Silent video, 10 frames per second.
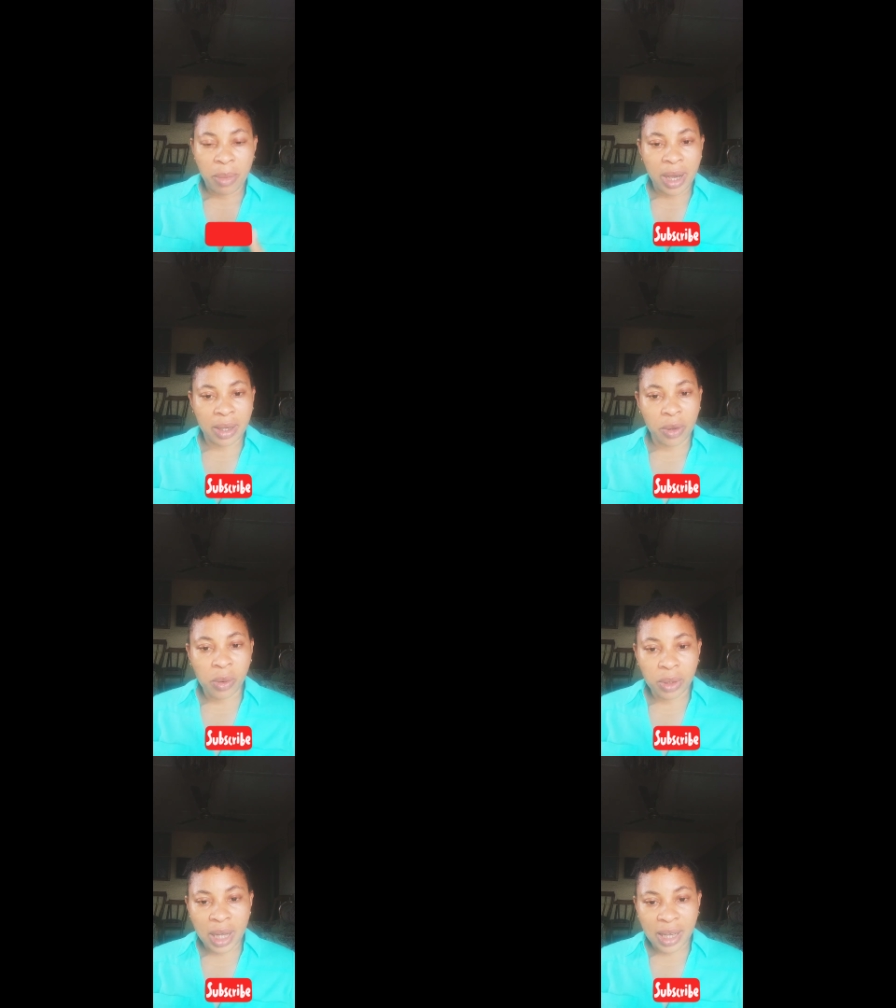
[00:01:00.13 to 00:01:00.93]
my
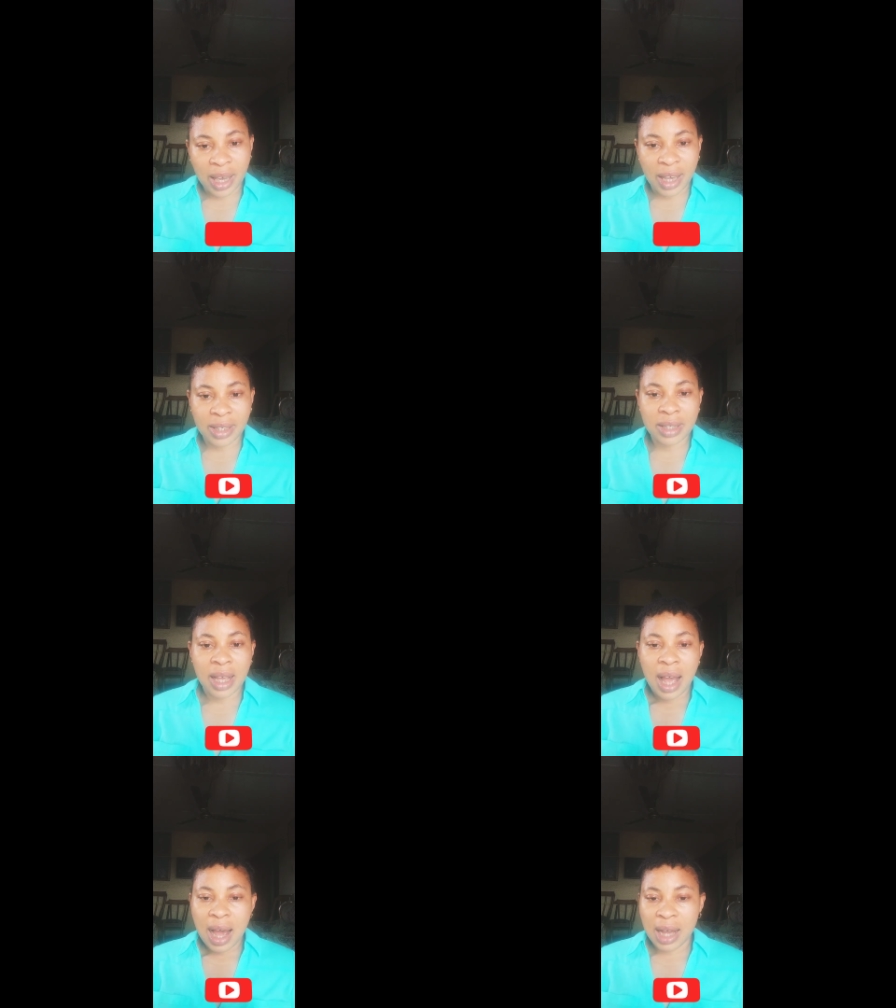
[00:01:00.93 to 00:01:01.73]
older kids
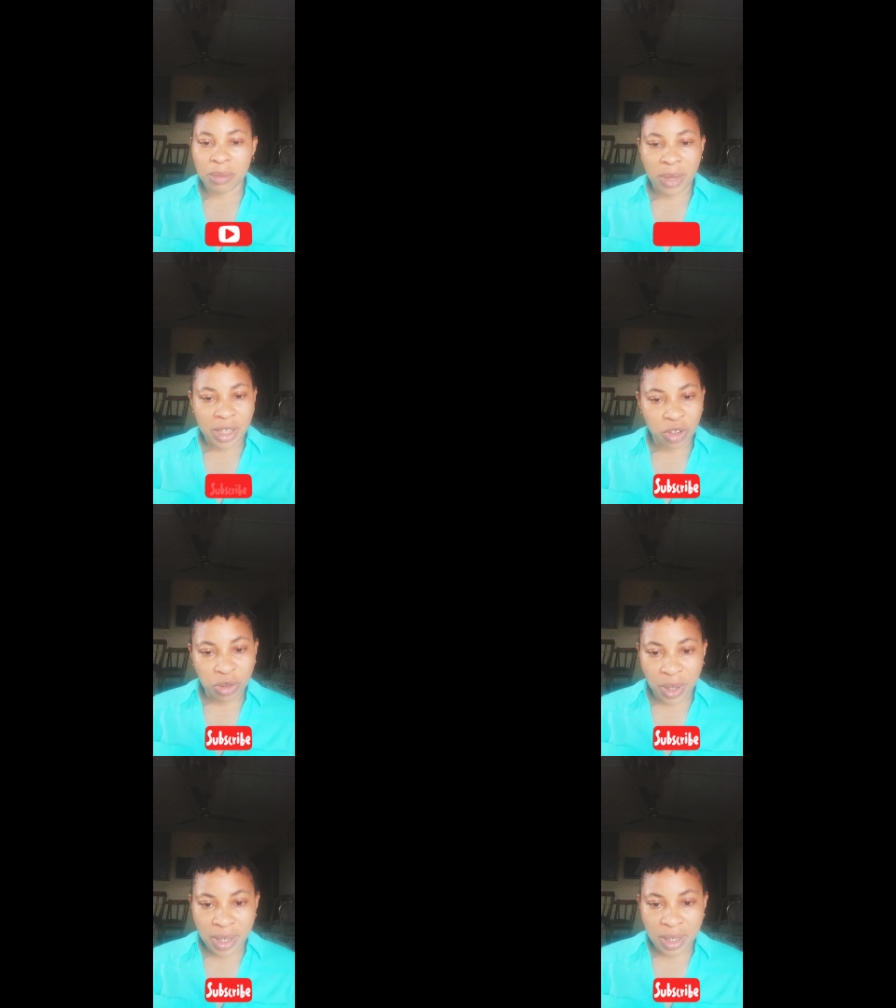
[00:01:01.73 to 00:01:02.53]
and my
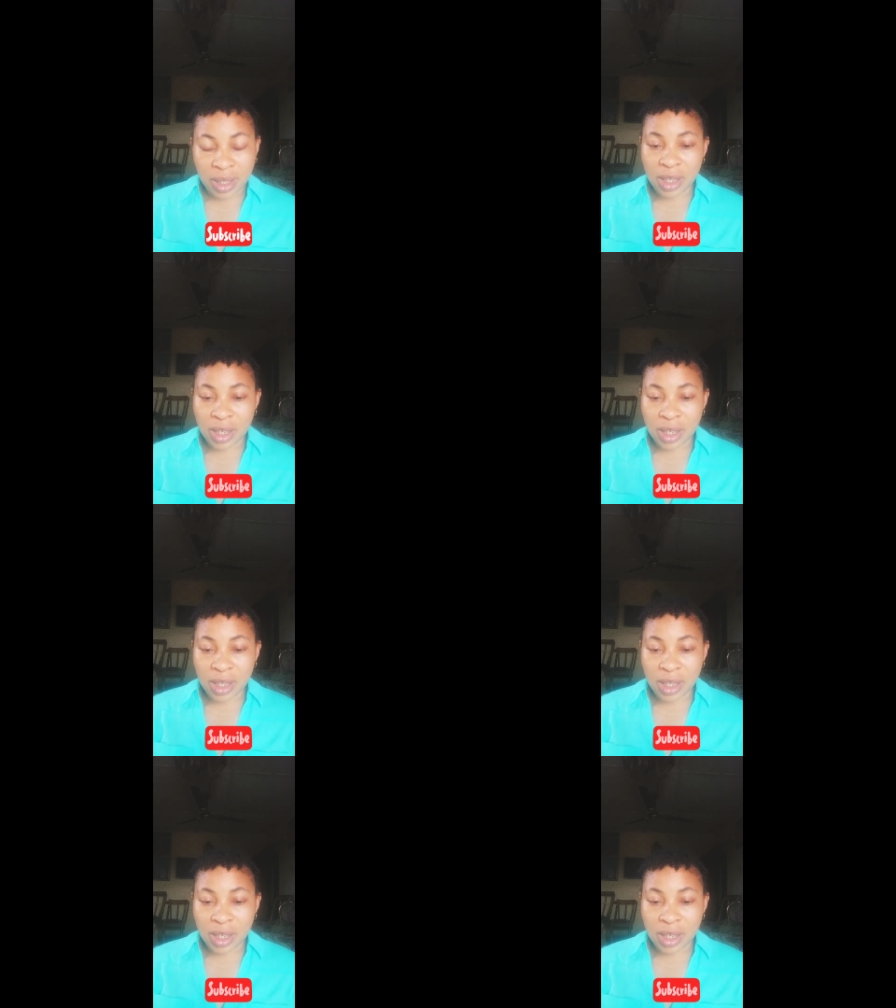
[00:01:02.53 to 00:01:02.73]
training.